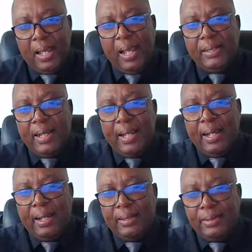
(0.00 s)
I
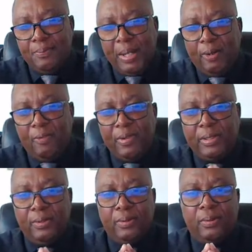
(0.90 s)
now hand you back
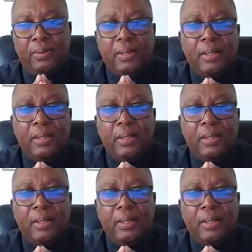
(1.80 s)
over to